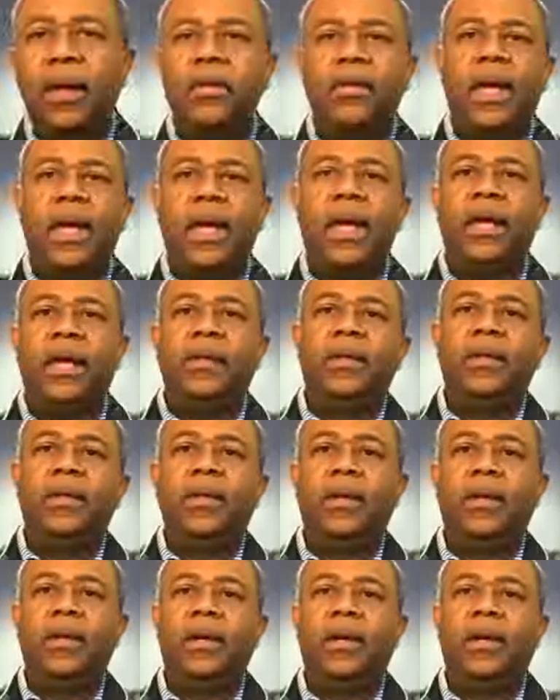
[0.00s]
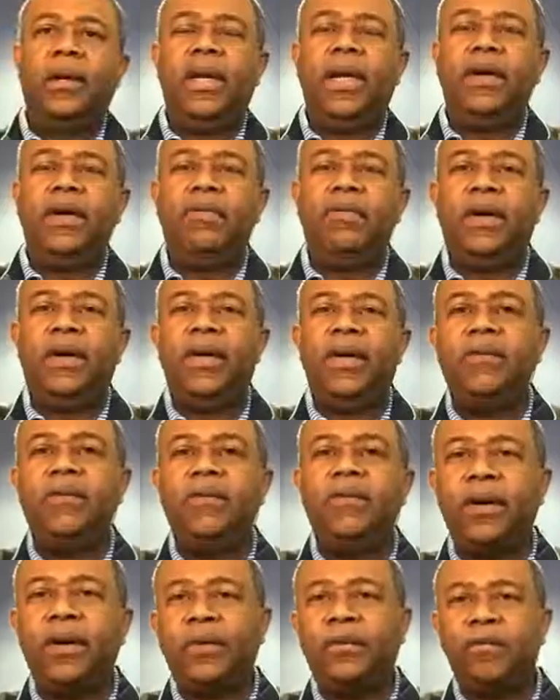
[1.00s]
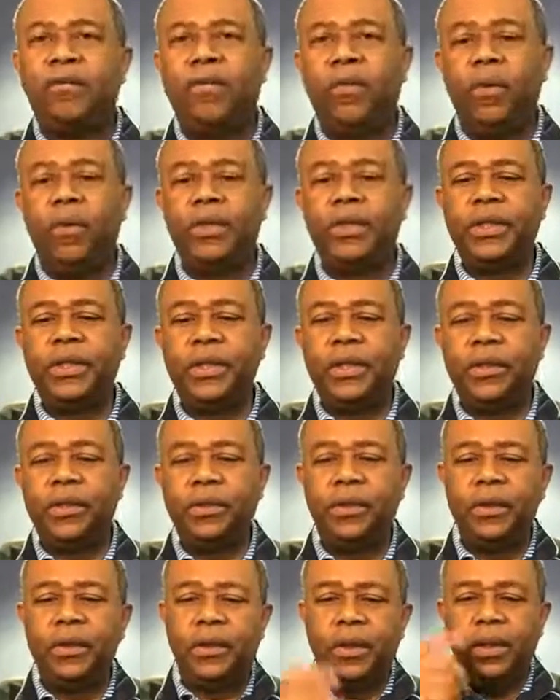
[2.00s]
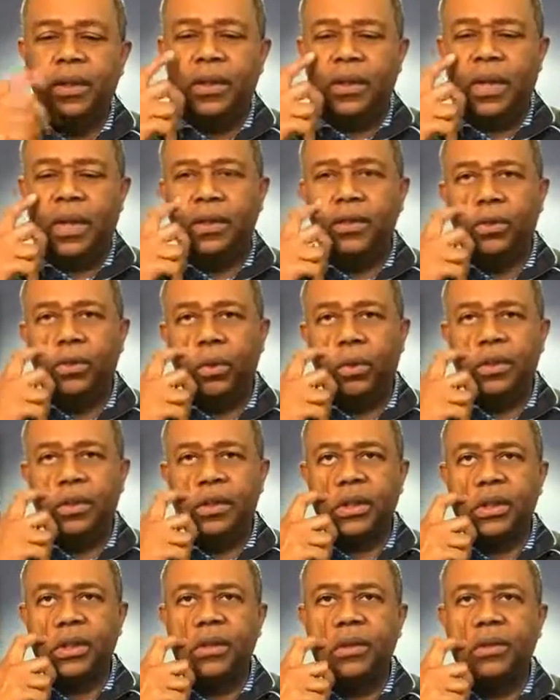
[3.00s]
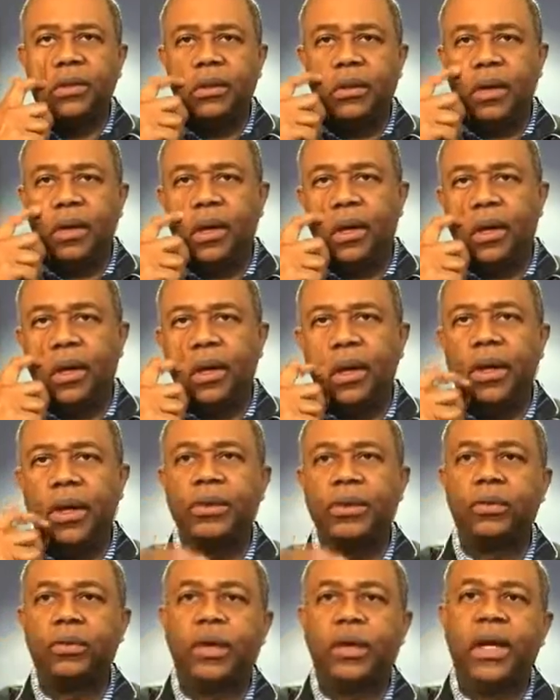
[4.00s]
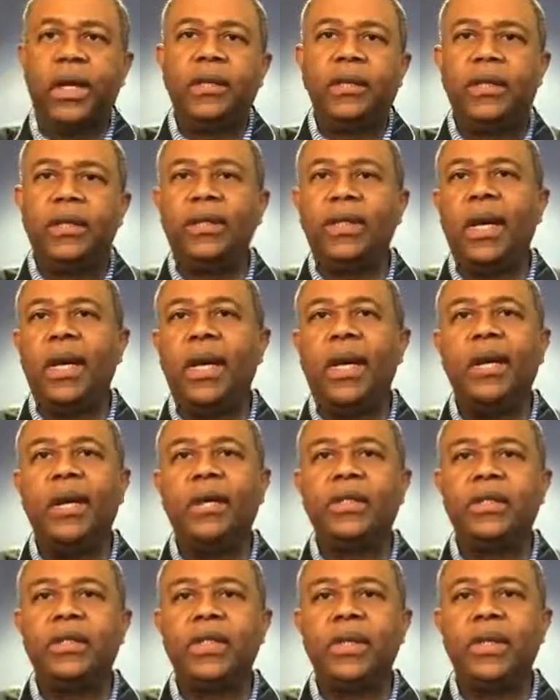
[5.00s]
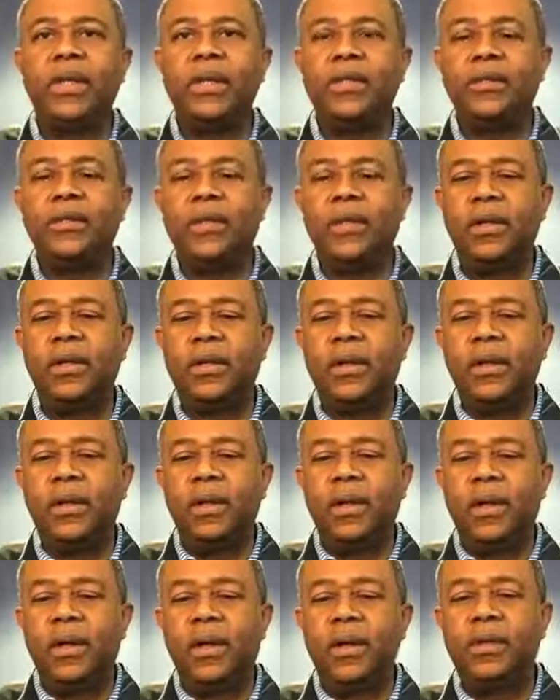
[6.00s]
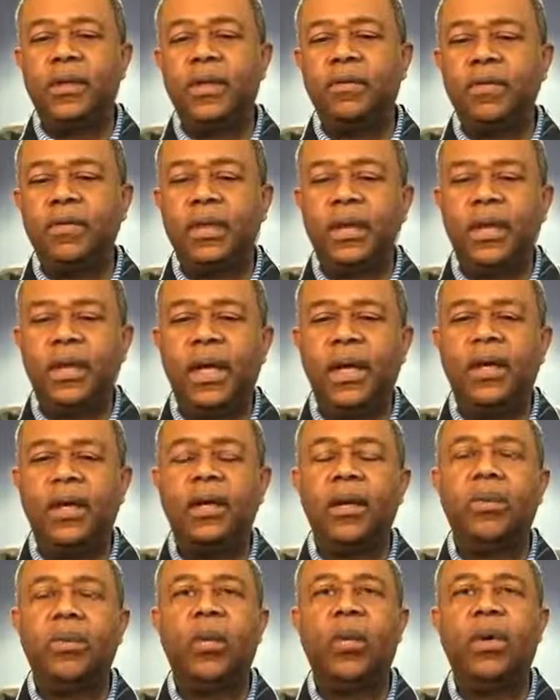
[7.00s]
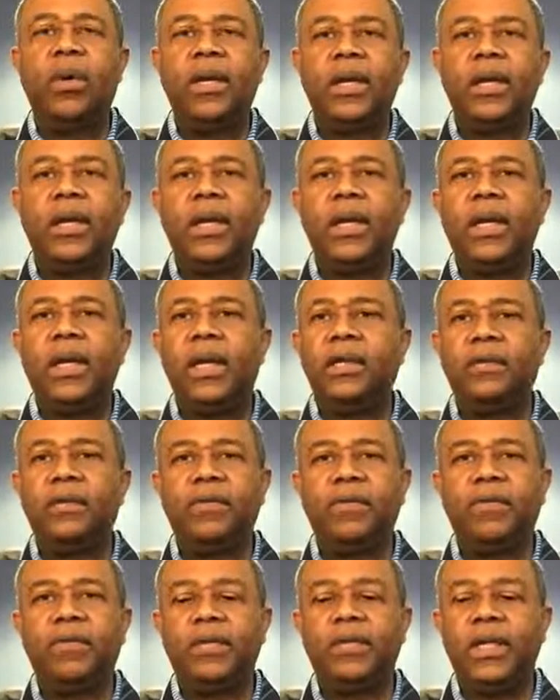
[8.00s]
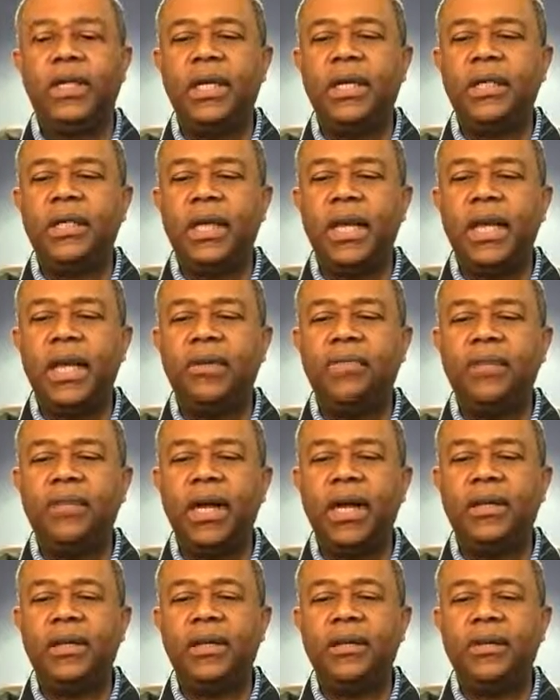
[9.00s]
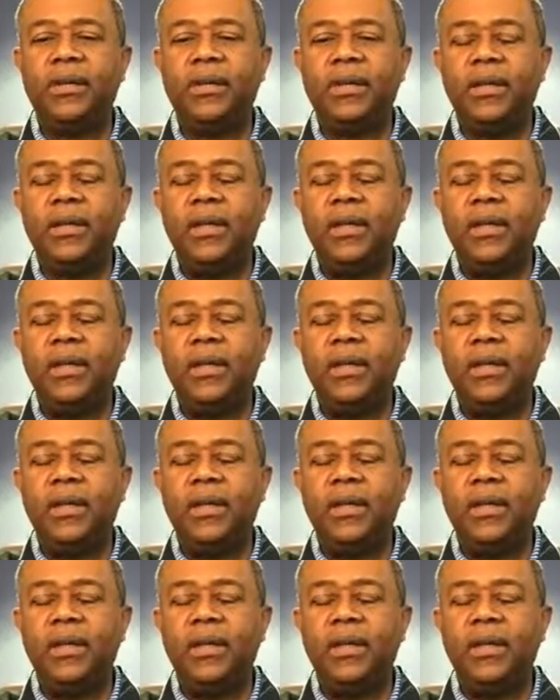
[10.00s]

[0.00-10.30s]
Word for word: that, uh, and I find it very unfortunate that Georgia uh, is ranked as high as it is. Uh, as you've indicated, number one in the nation for teen dating violence.